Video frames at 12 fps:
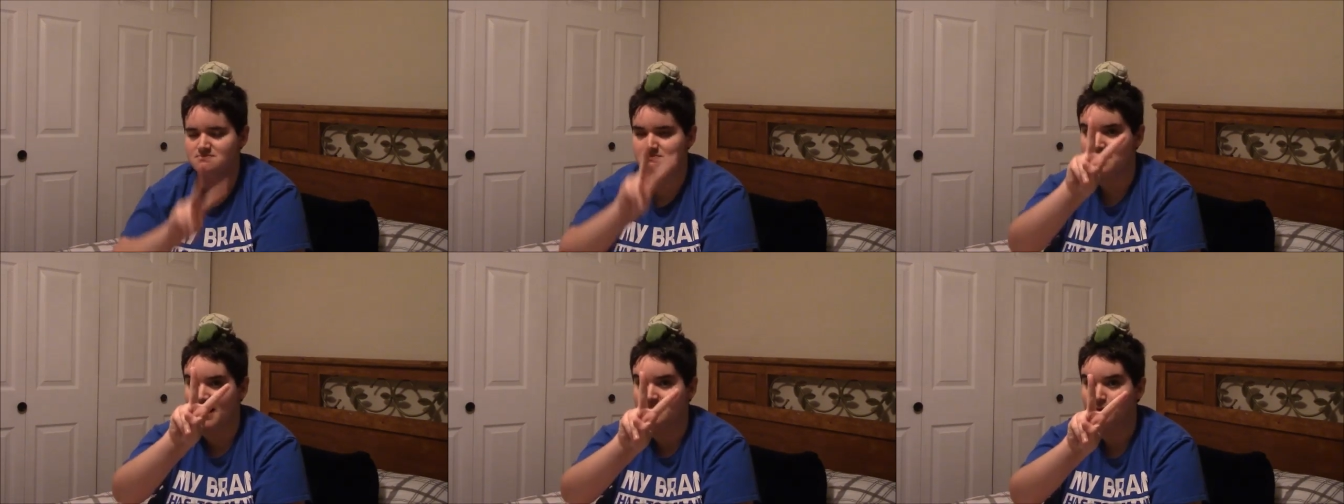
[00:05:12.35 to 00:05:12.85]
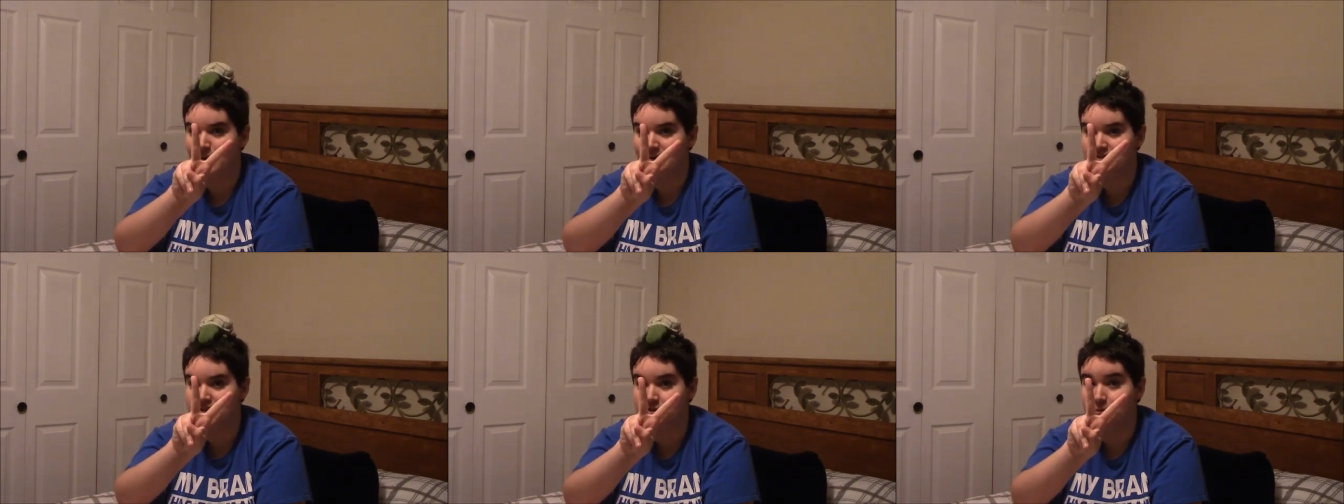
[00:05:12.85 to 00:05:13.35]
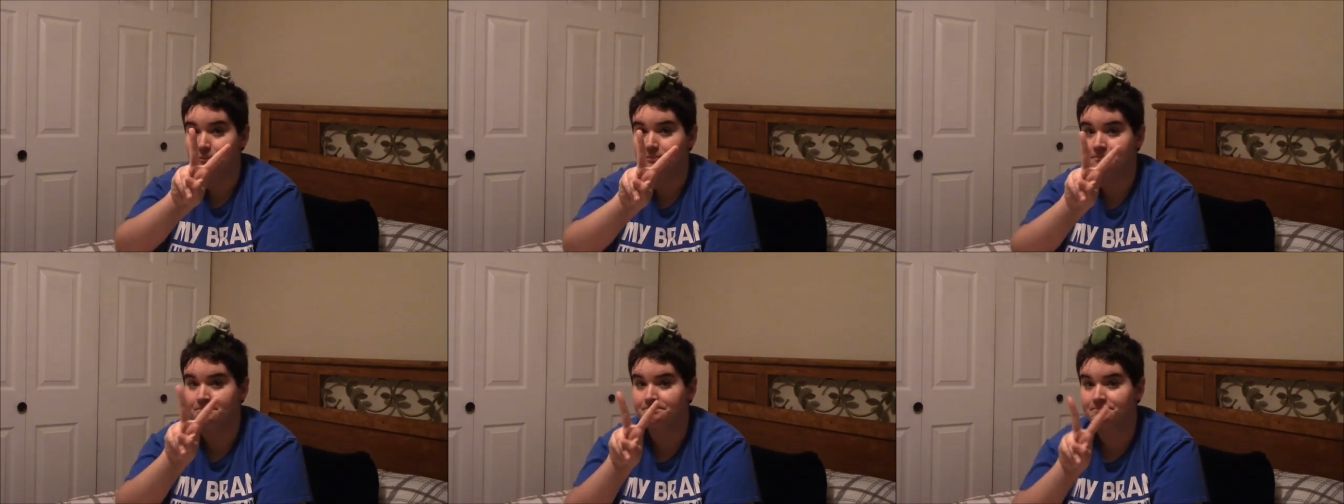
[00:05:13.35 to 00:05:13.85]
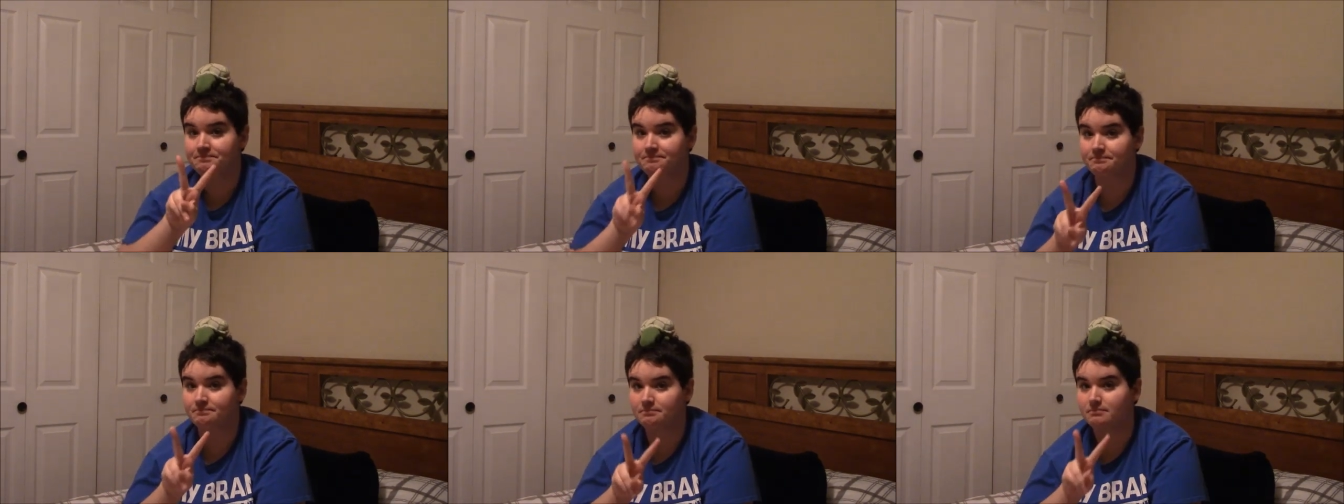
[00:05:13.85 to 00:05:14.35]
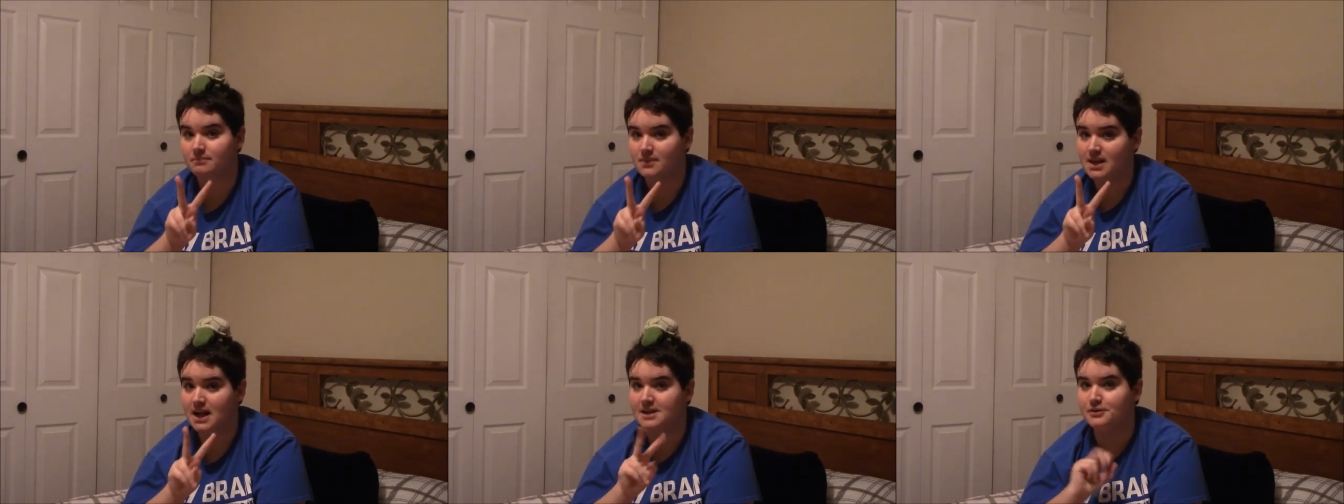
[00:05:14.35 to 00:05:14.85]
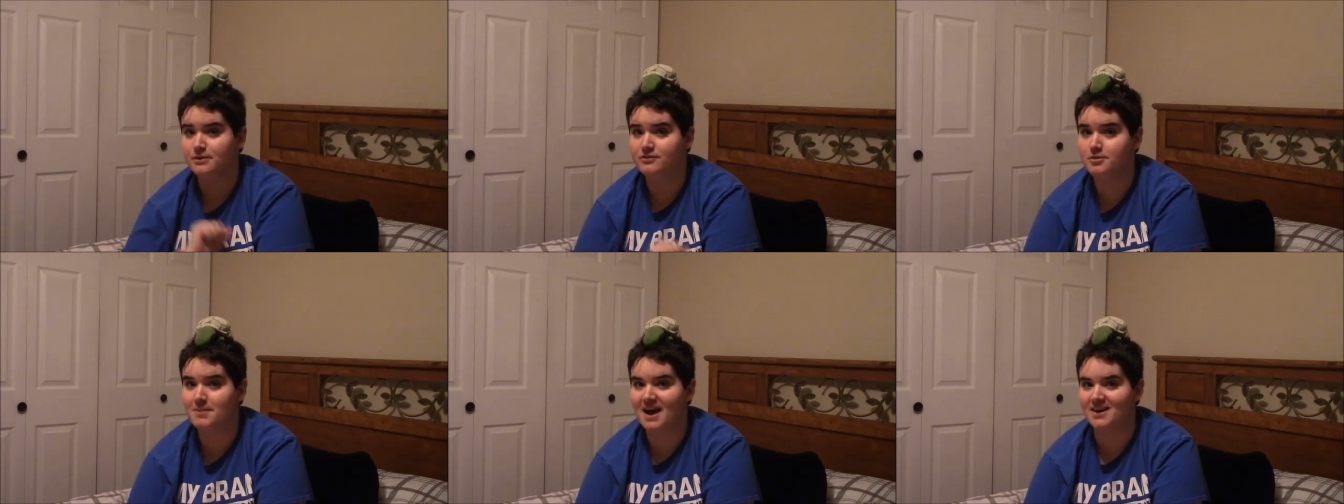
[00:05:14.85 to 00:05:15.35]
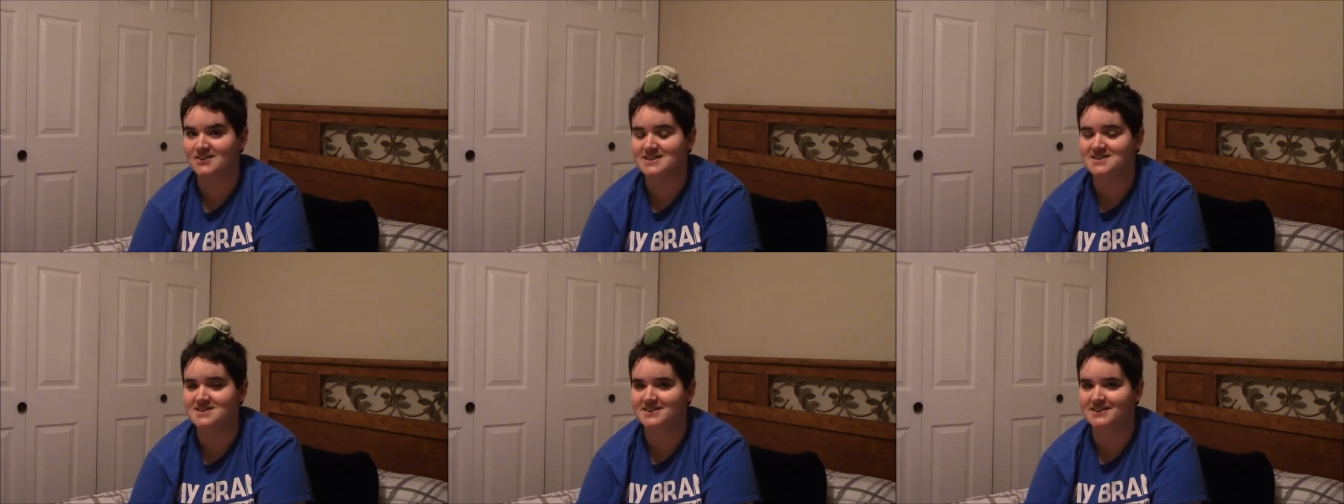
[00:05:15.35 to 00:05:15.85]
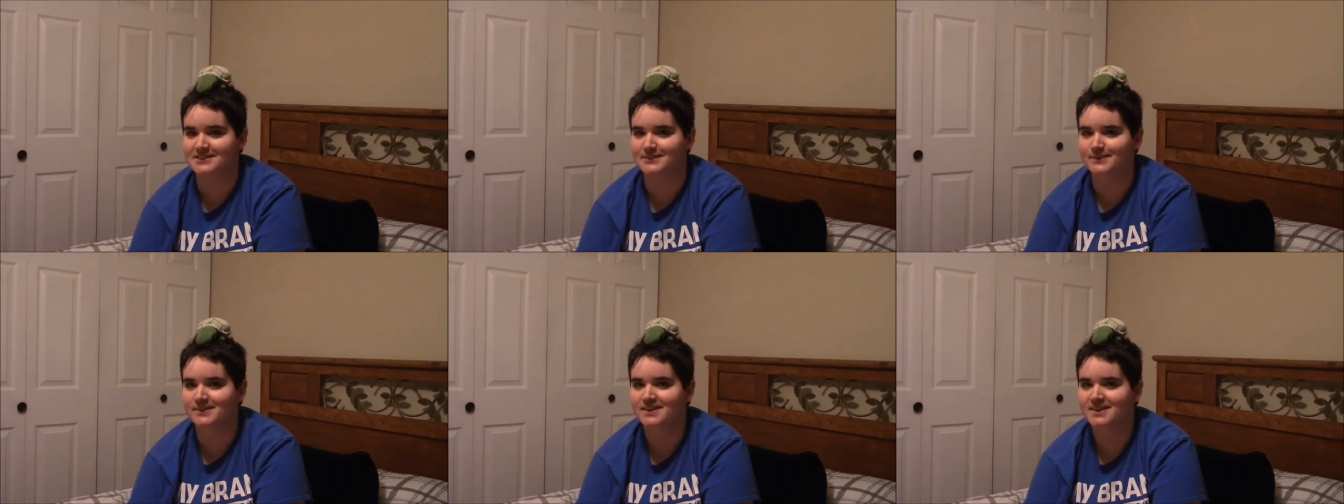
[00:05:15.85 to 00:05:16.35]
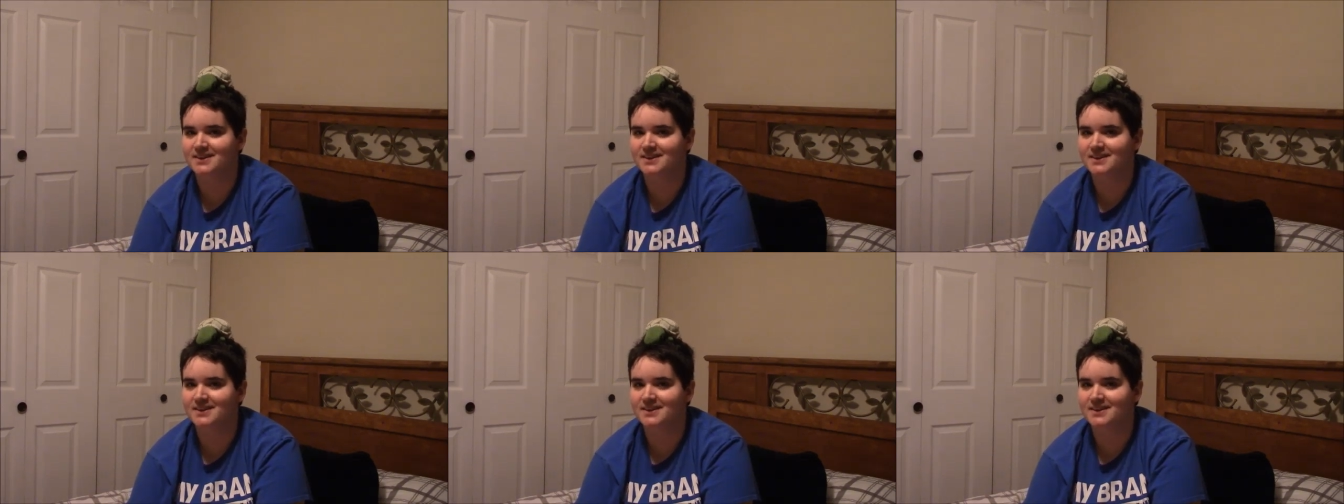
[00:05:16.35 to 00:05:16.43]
But I do have two. I do have two batteries, so